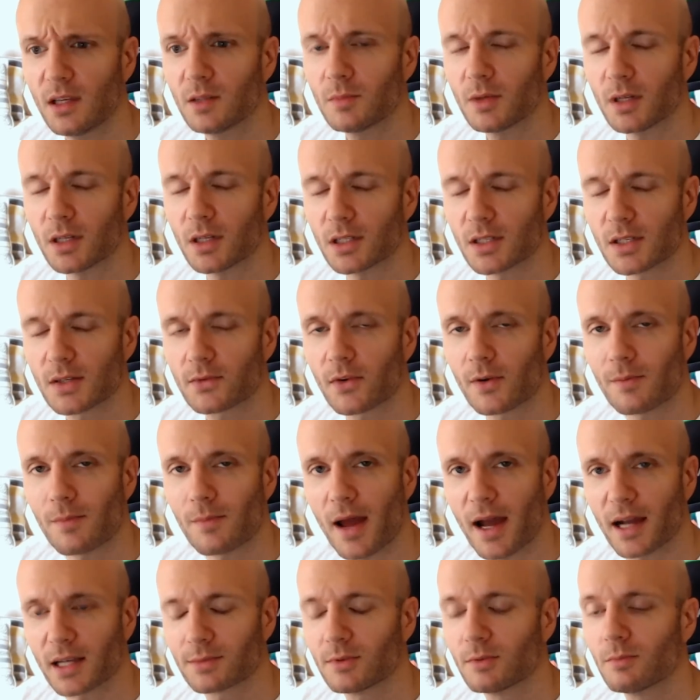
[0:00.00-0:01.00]
minutes for
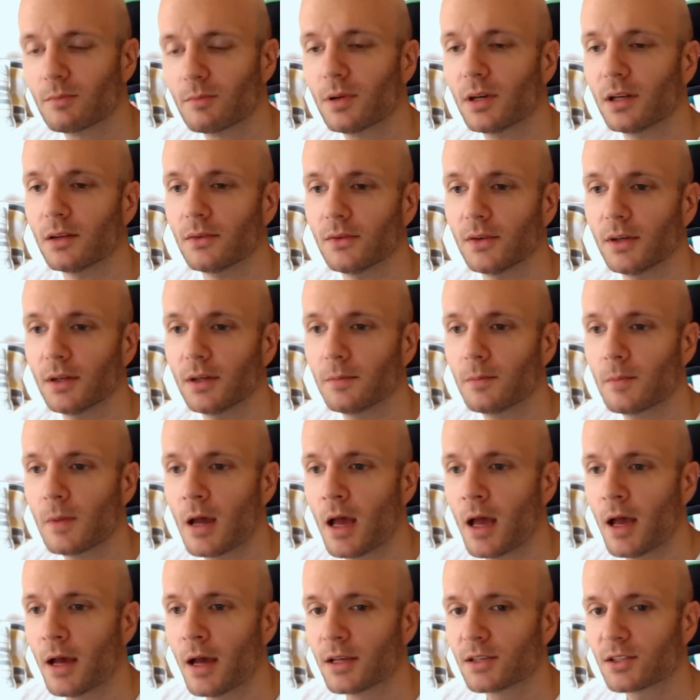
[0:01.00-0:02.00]
maximum benefit.
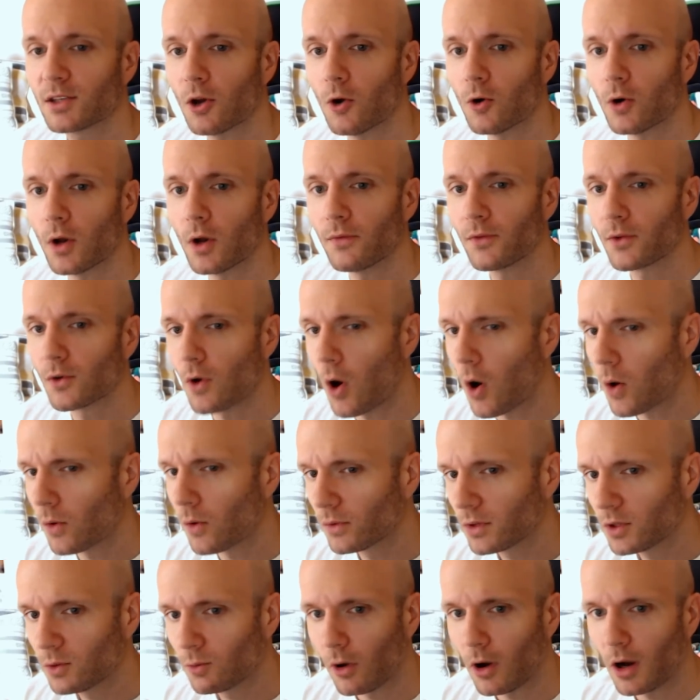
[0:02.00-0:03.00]
So, if you
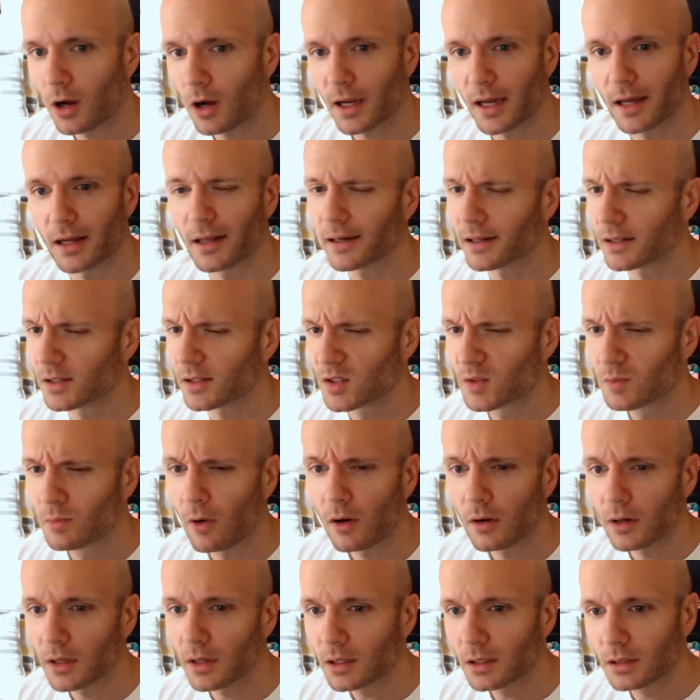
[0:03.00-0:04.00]
only walk at like a
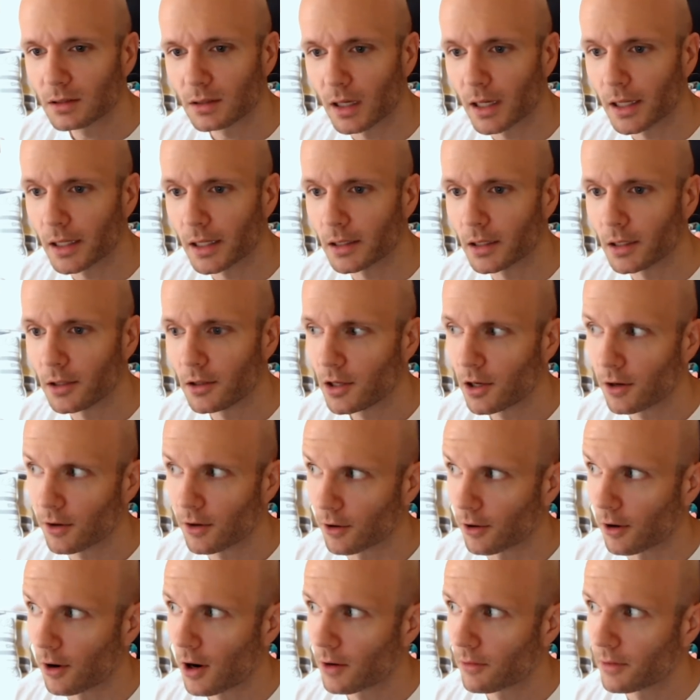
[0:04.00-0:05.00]
small incline and you get
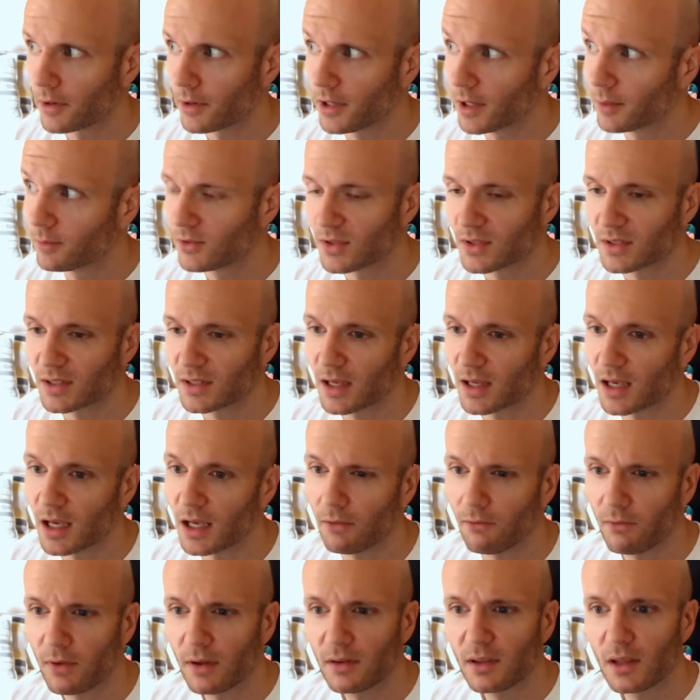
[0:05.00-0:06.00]
your heart rate up to
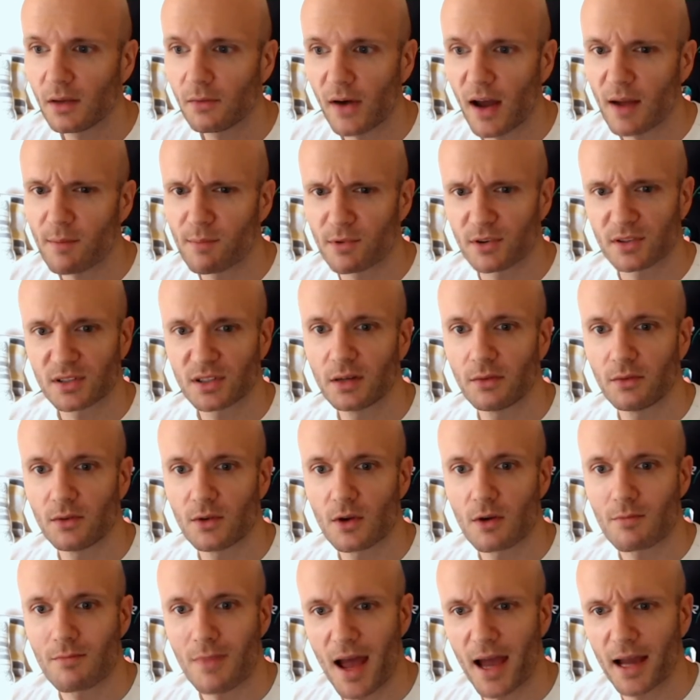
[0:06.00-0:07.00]
say 55% of
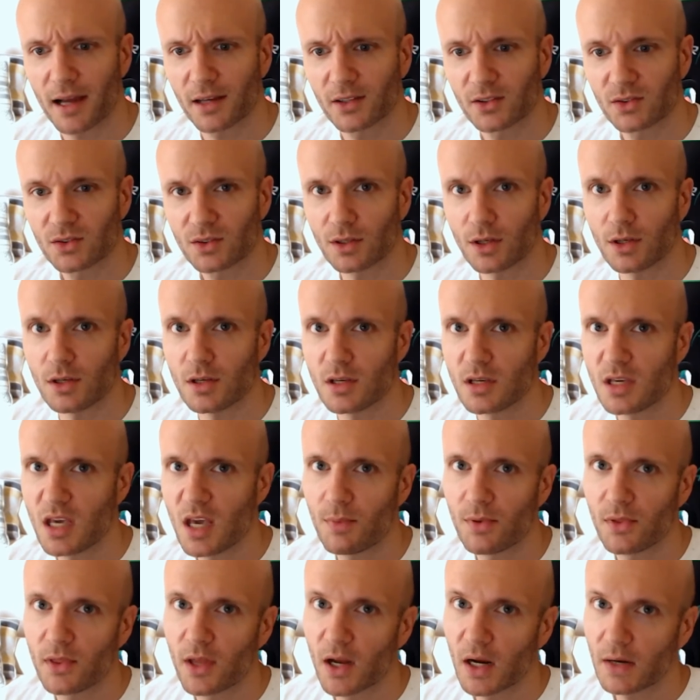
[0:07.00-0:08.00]
your max and you
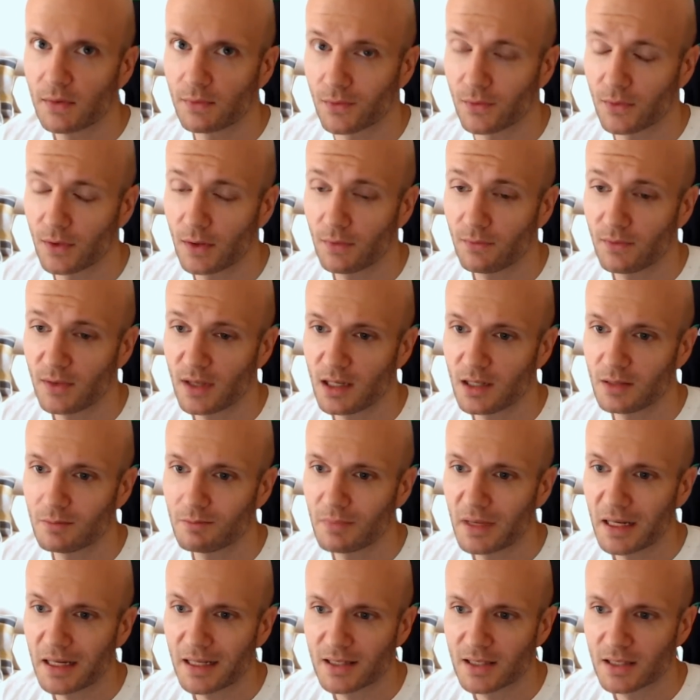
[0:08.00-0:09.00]
keep it there for
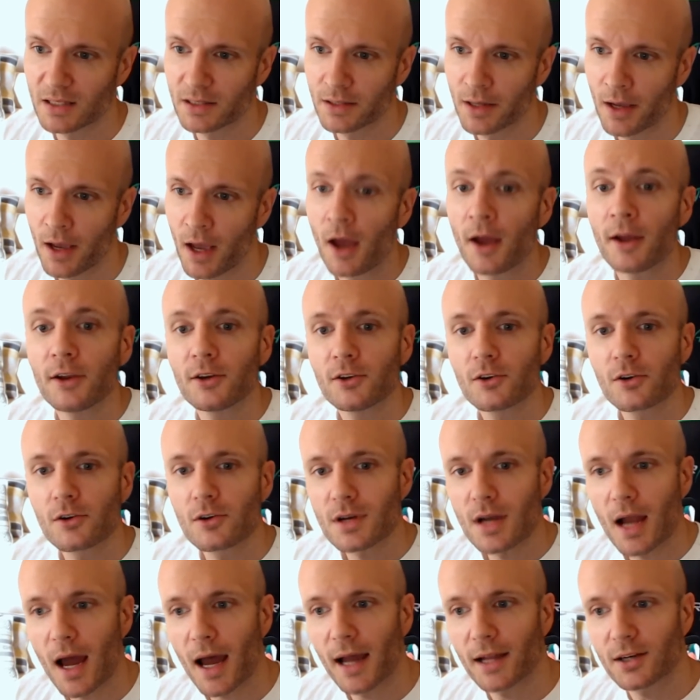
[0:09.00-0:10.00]
15 minutes, you're
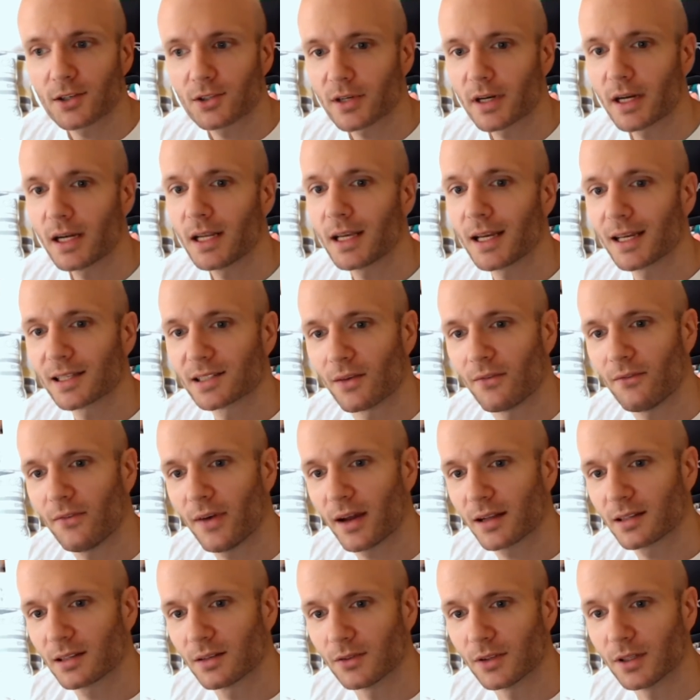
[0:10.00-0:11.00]
not training as
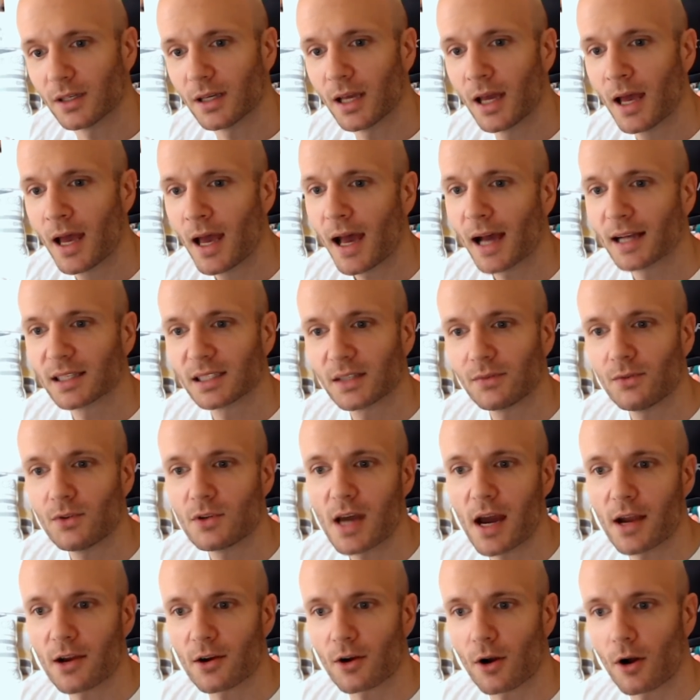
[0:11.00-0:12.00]
effectively as if you
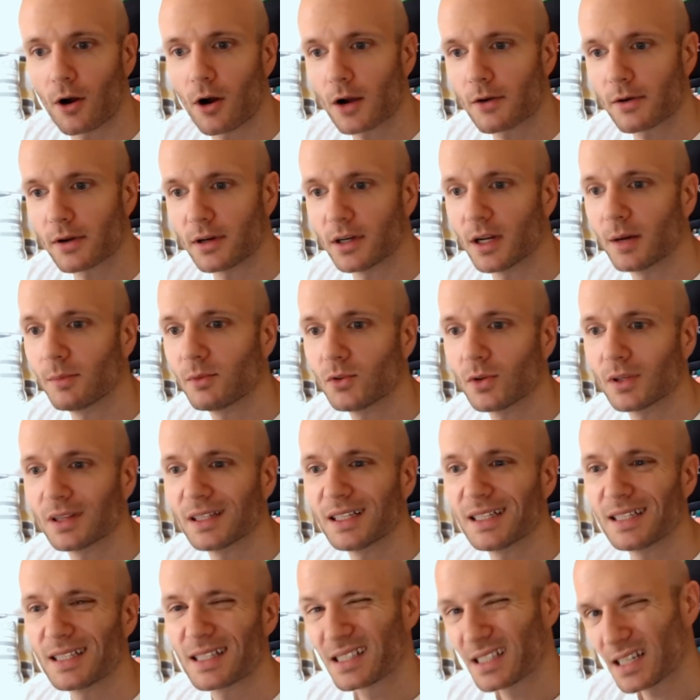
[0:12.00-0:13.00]
got your heart rate up to at
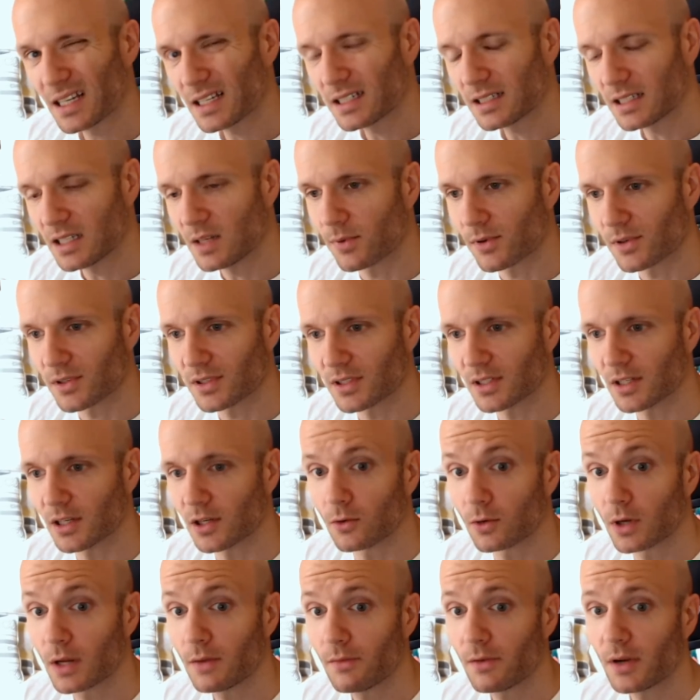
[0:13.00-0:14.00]
least
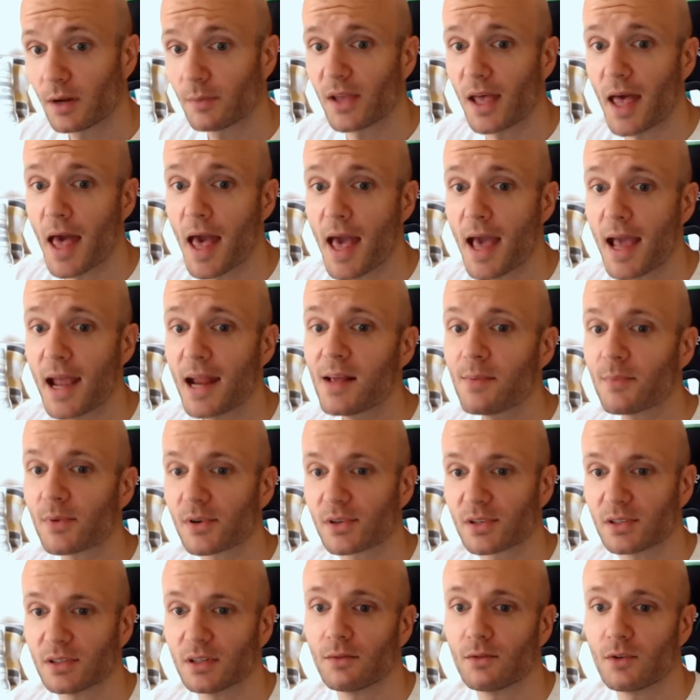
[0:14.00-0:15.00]
60% or even up to
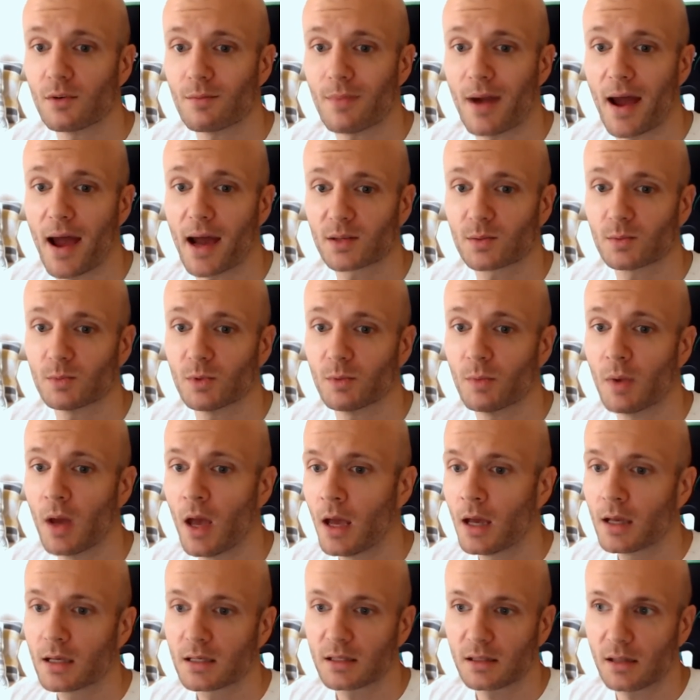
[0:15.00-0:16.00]
80% of your maximum,
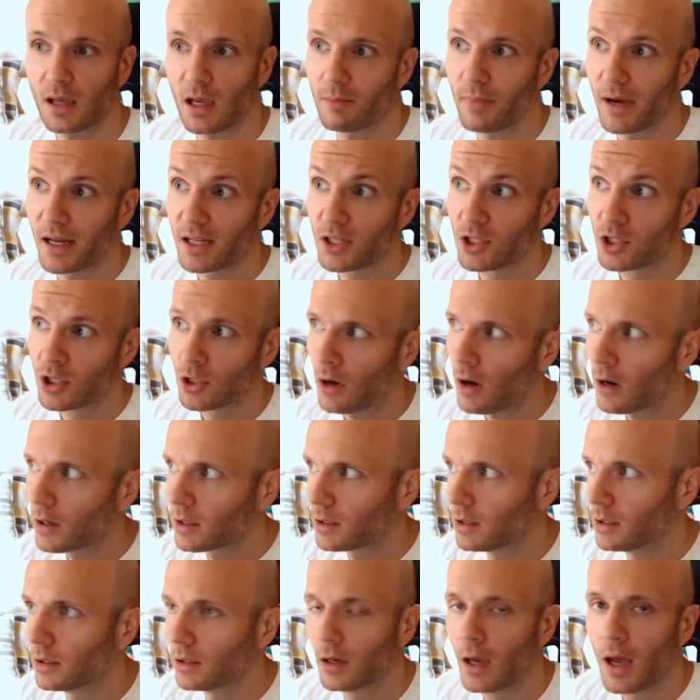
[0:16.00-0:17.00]
say by
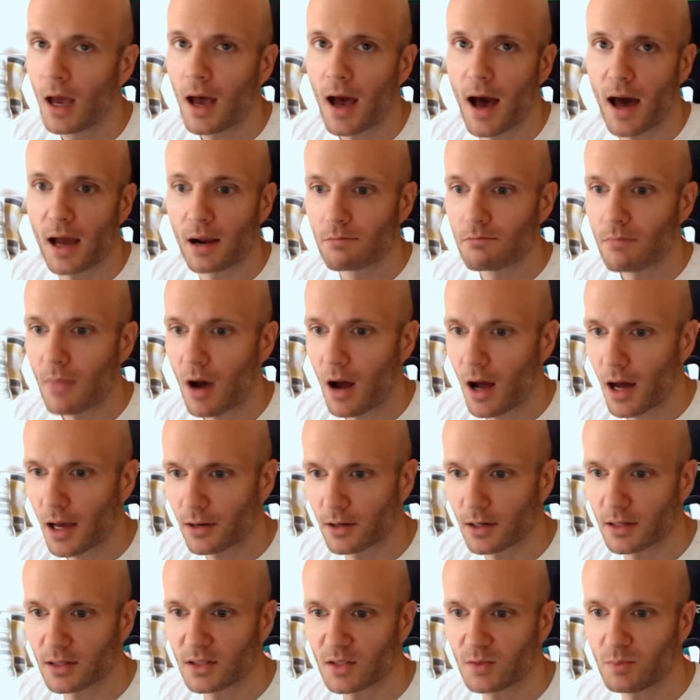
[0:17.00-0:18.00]
jogging at a
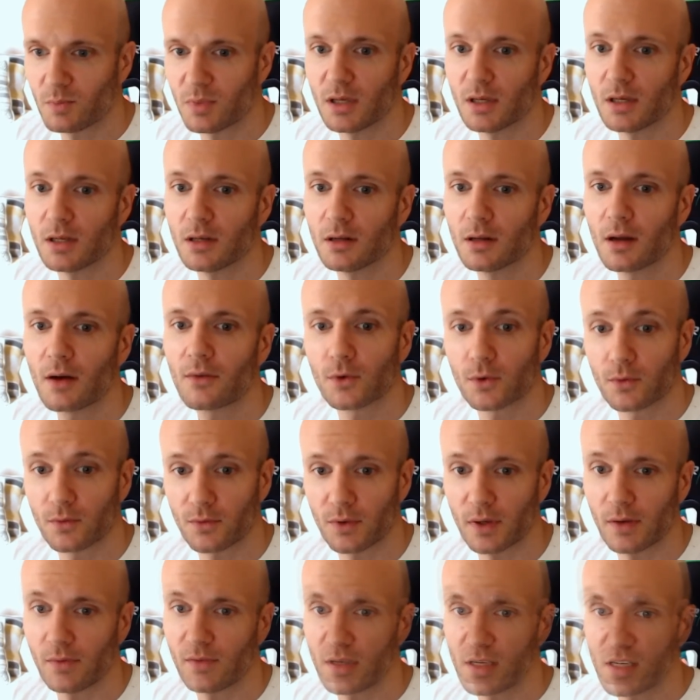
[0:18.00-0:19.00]
moderate speed for
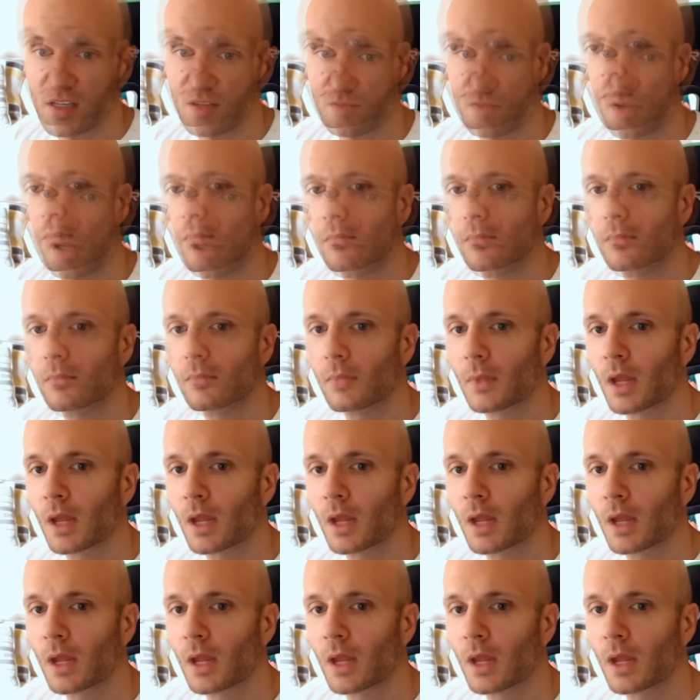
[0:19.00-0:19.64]
15 minutes.